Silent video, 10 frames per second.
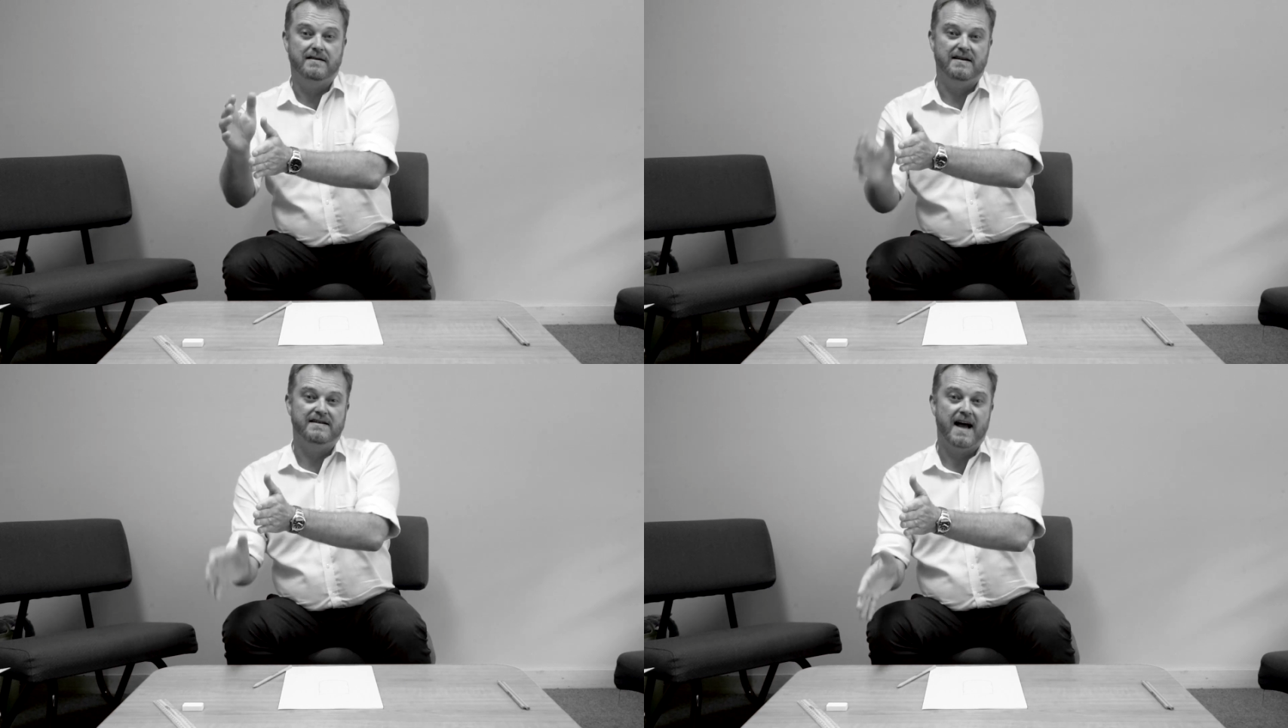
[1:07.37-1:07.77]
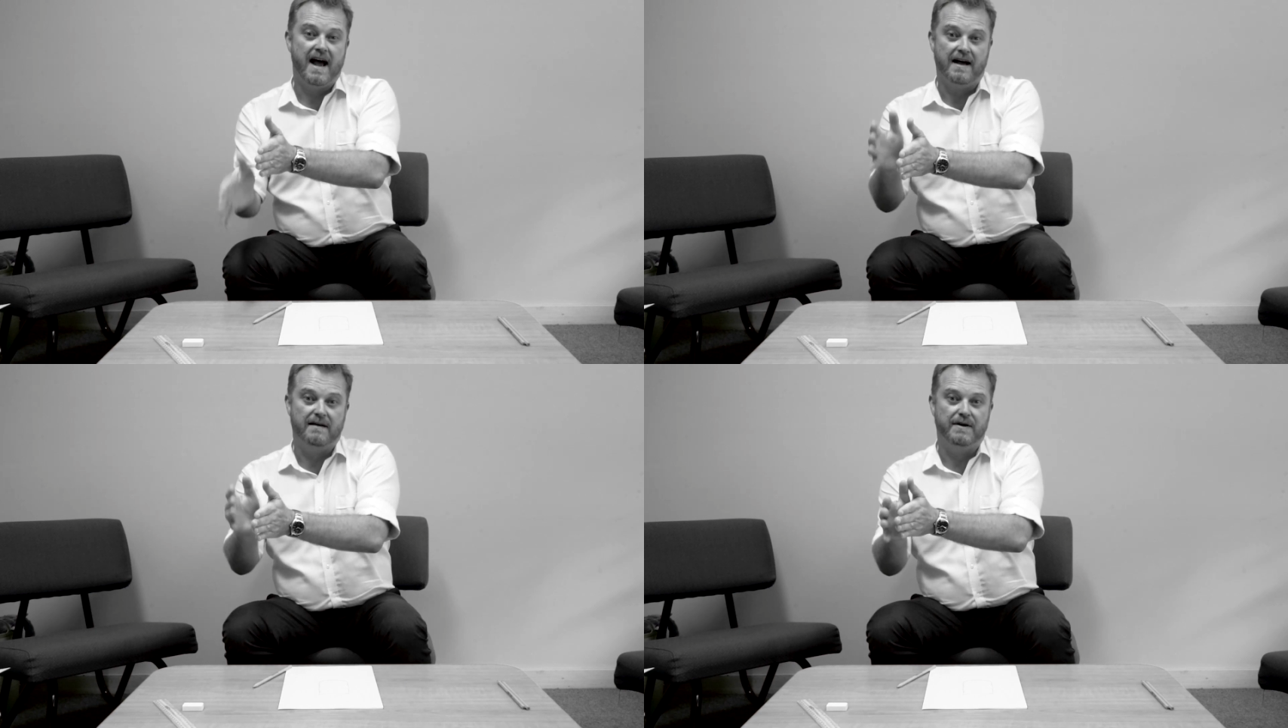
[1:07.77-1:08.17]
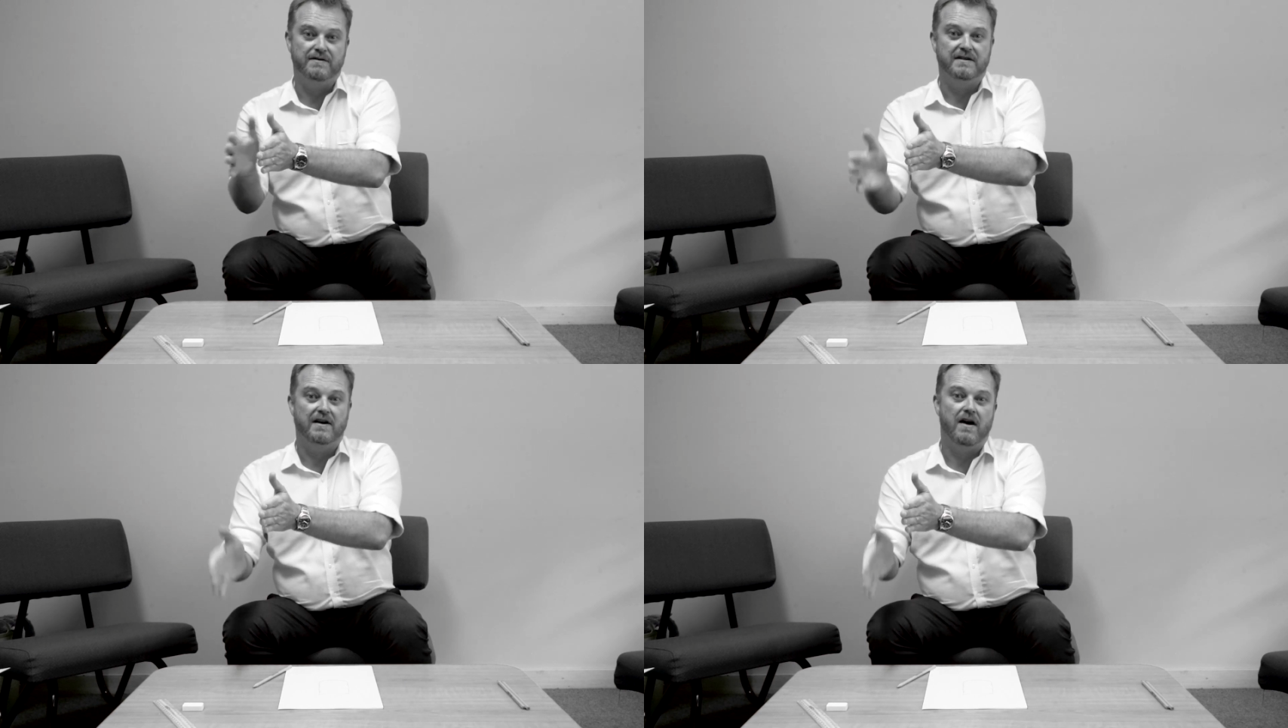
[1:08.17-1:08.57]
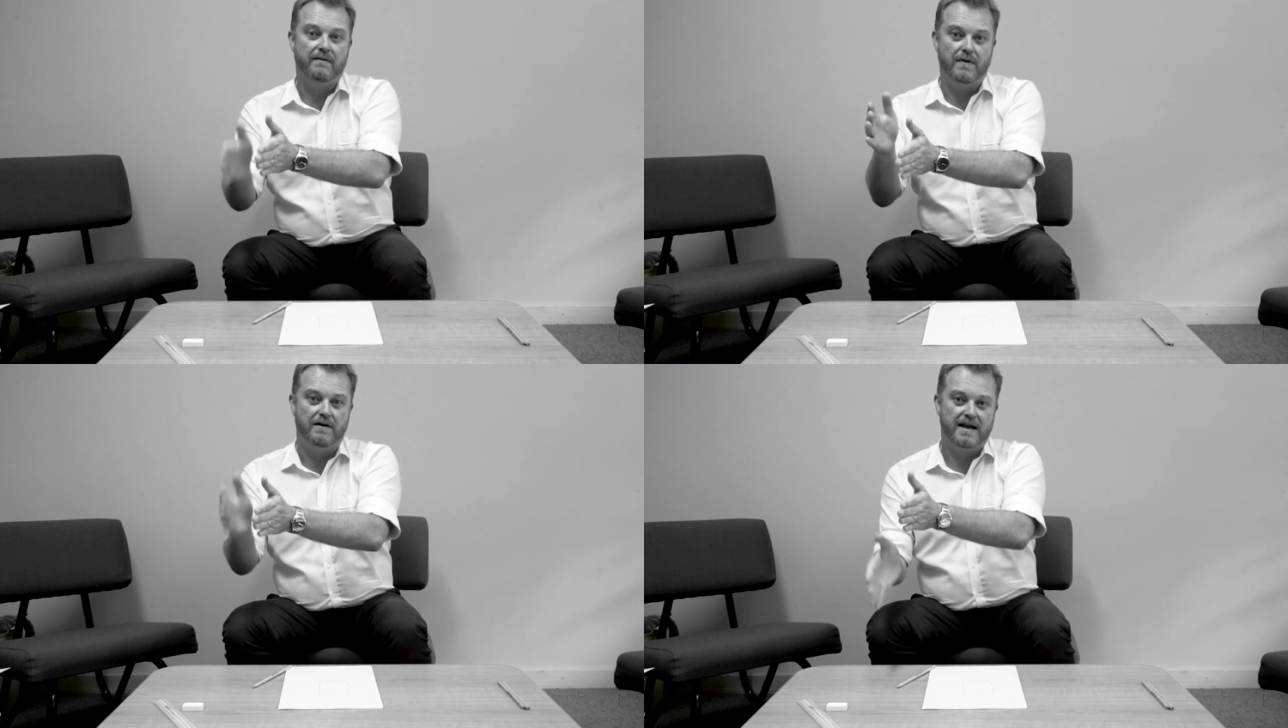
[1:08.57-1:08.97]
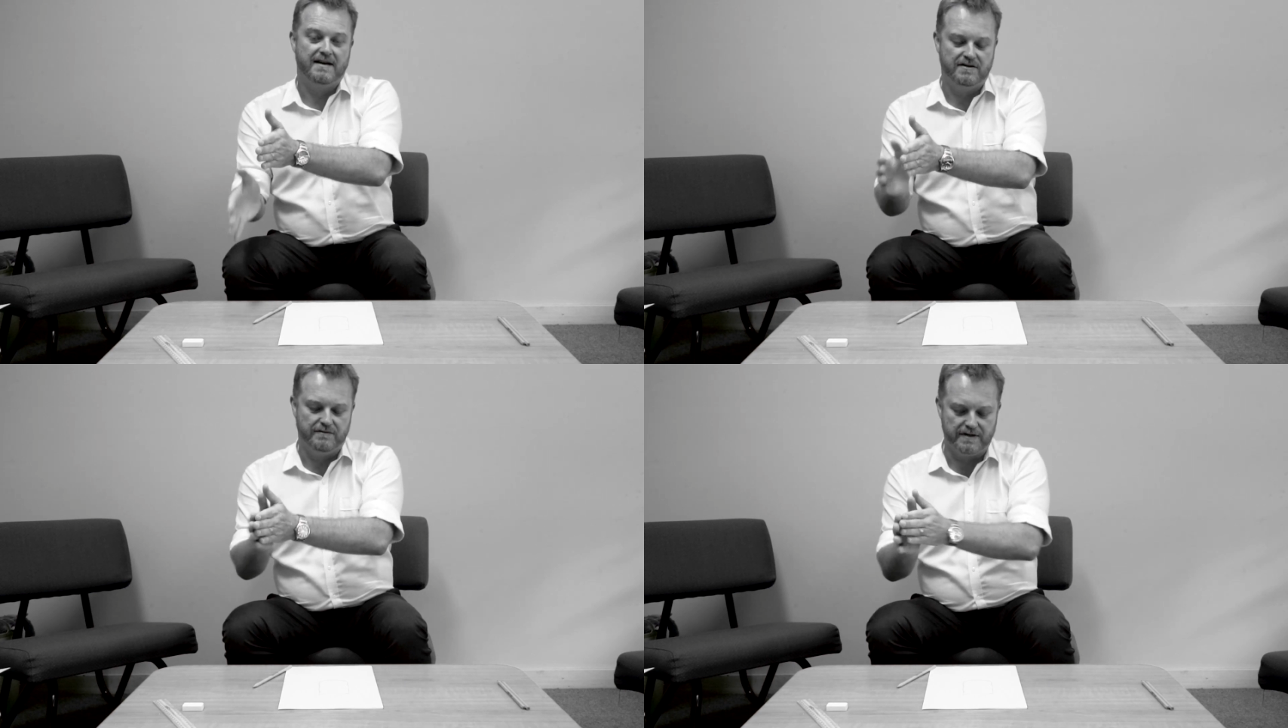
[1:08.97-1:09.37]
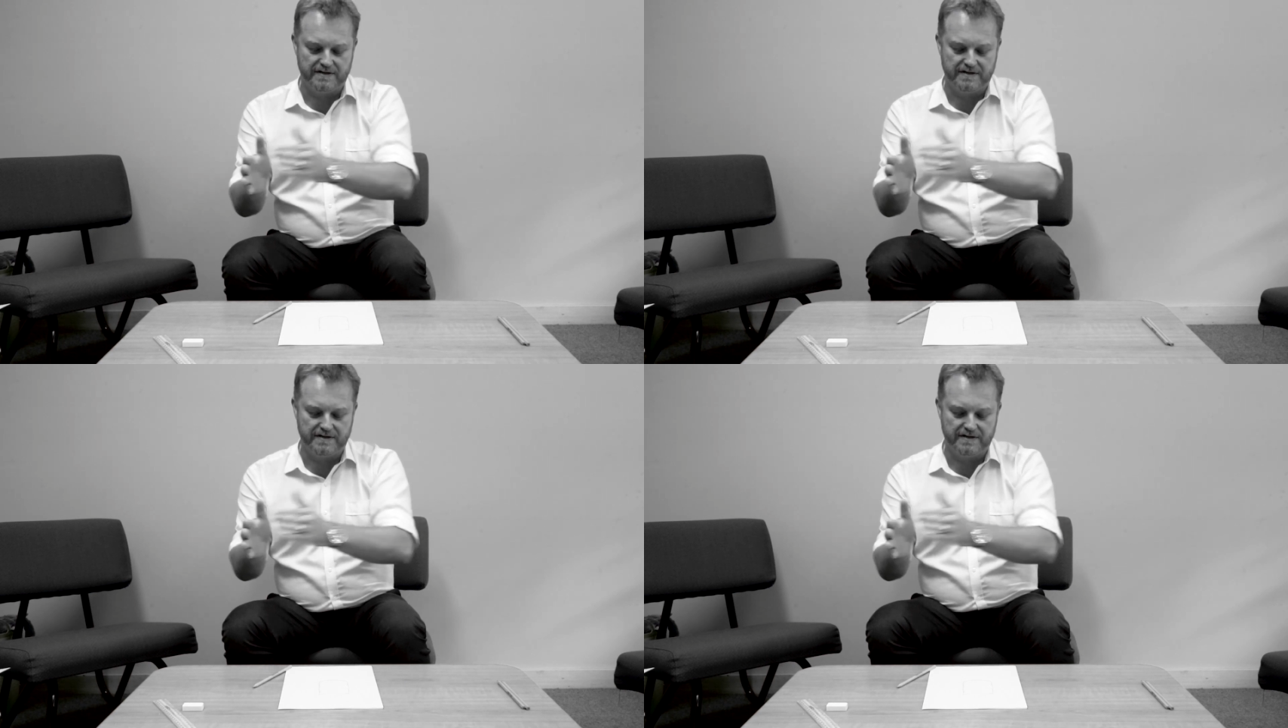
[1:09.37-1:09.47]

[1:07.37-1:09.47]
and dark because the light won't get to it.